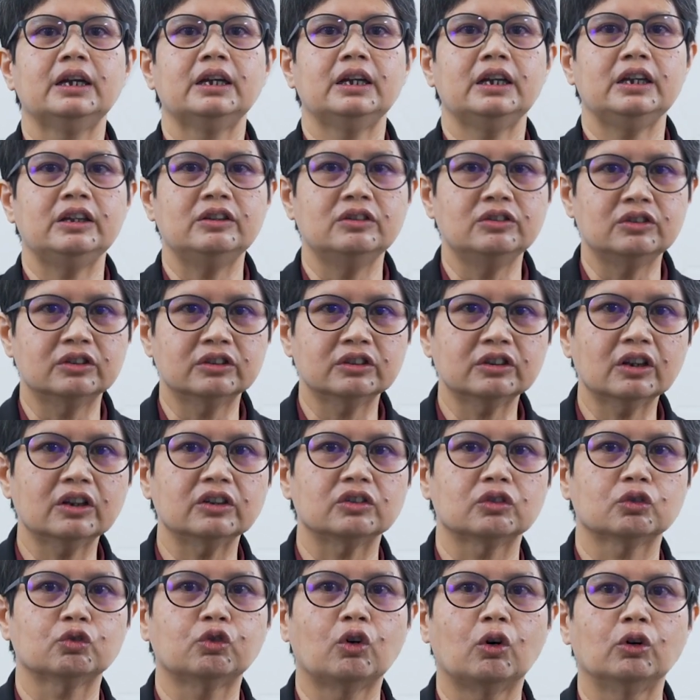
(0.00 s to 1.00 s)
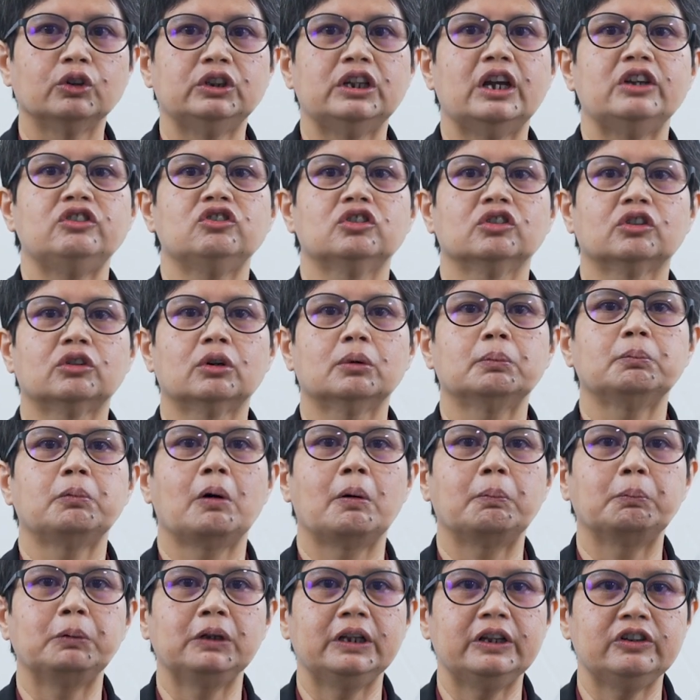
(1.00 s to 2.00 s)
in search for natural
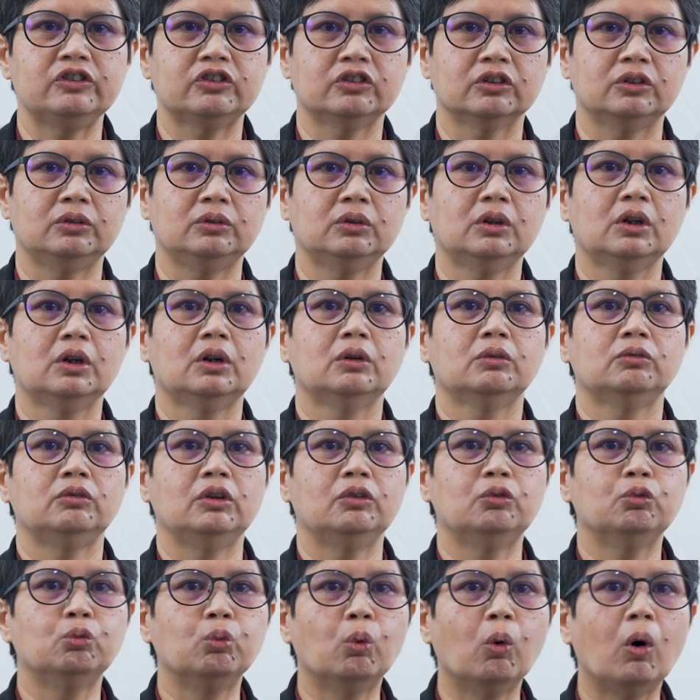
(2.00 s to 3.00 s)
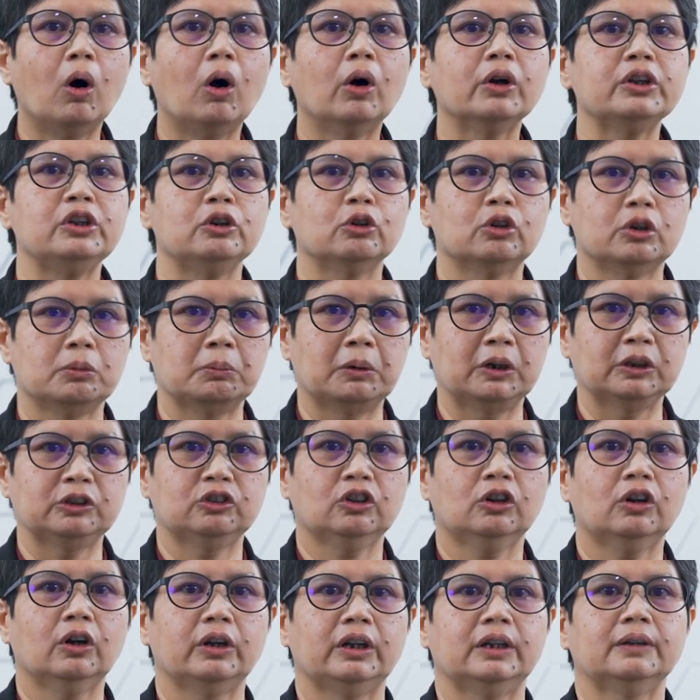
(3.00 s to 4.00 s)
population with wild
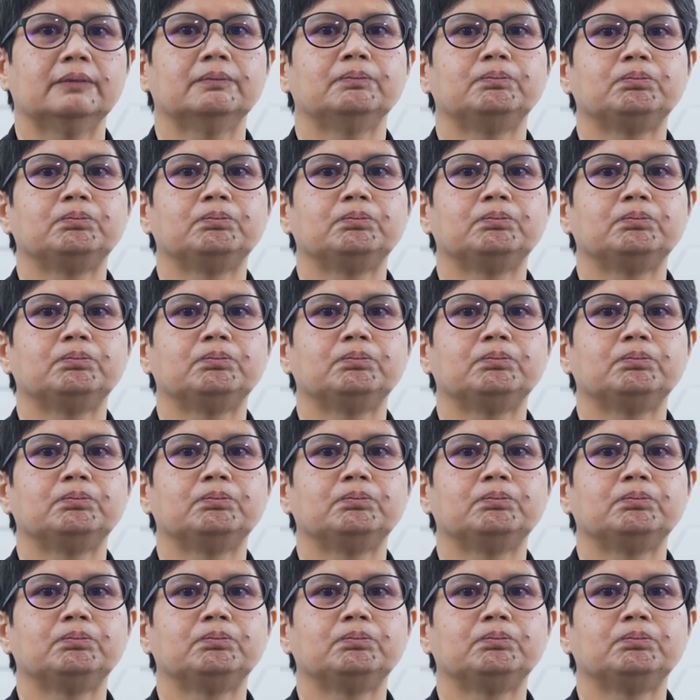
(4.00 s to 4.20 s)
eukymatoid.